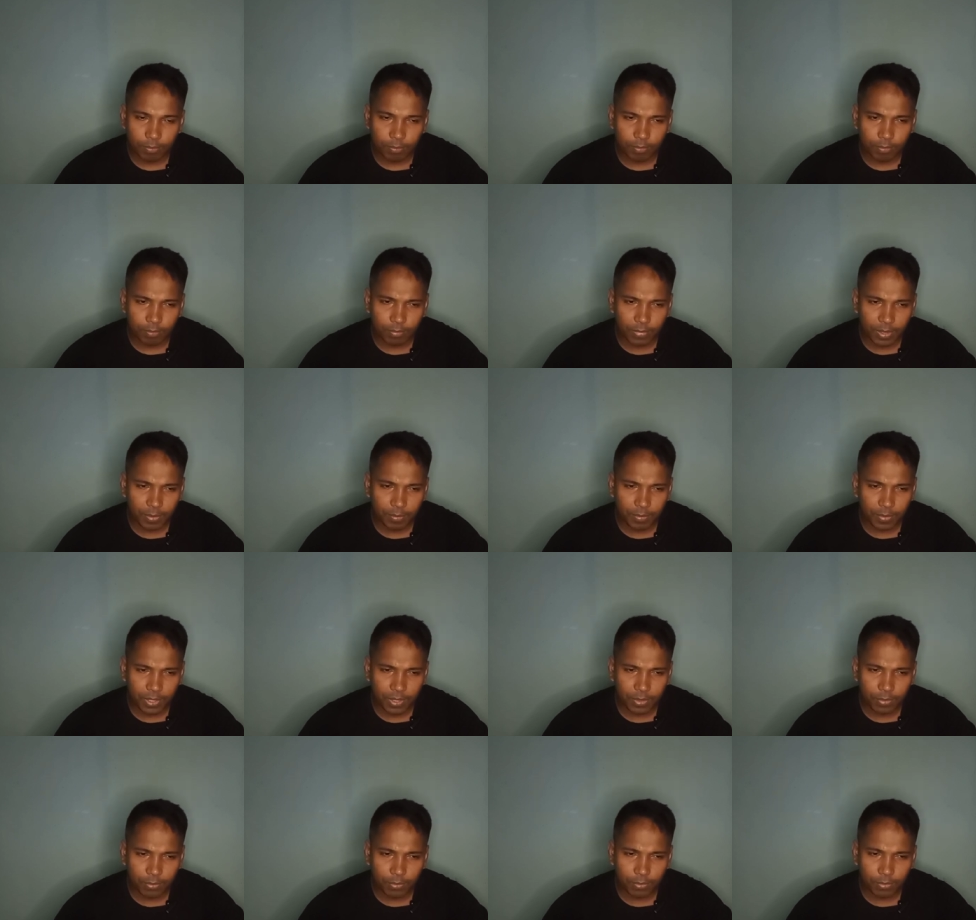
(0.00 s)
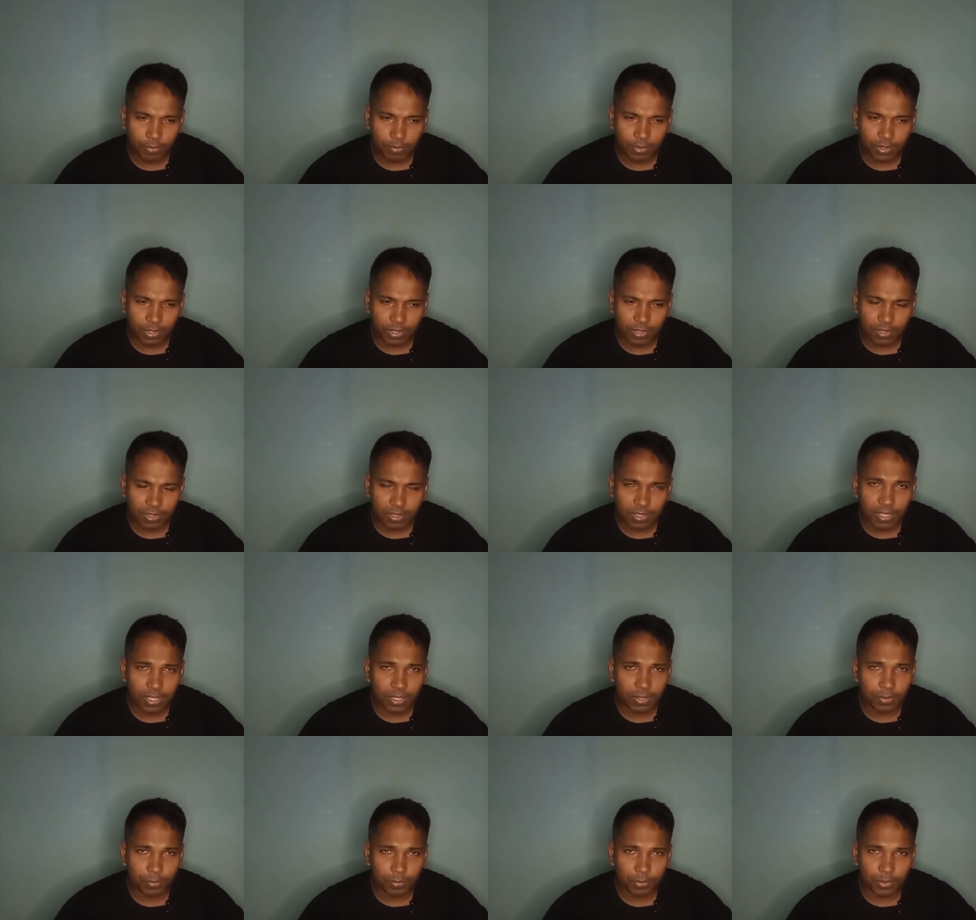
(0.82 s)
maybe
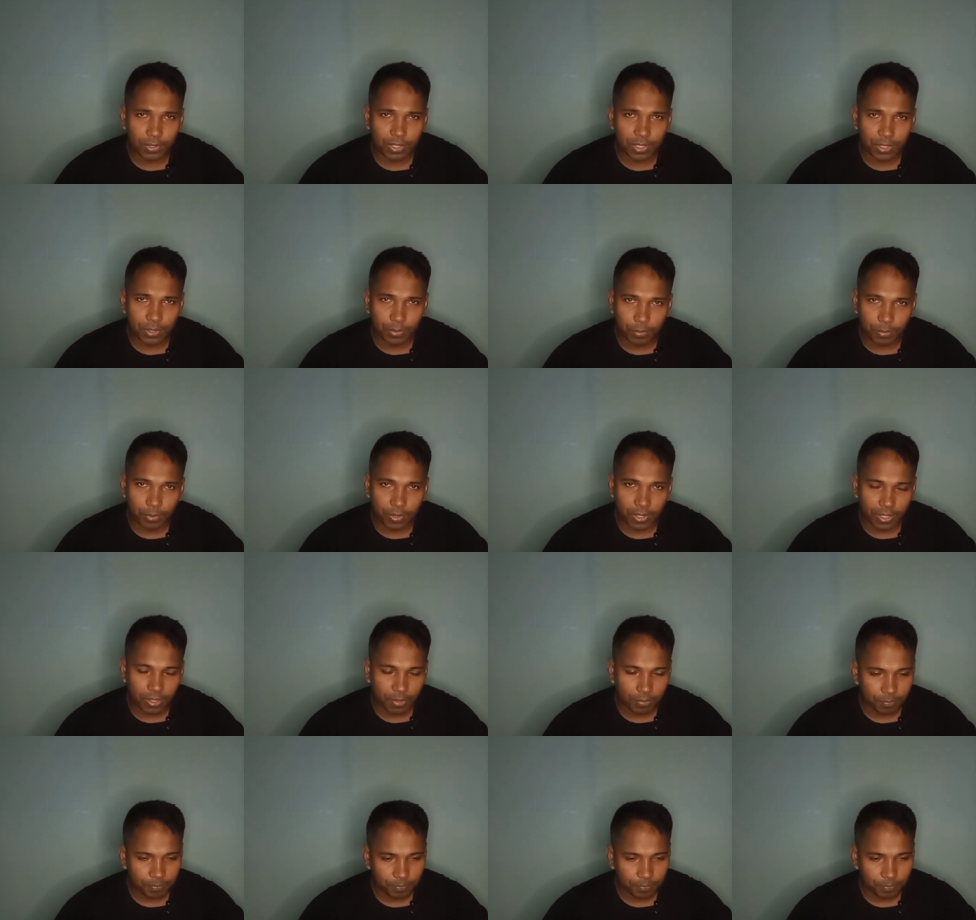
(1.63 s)
start with UA,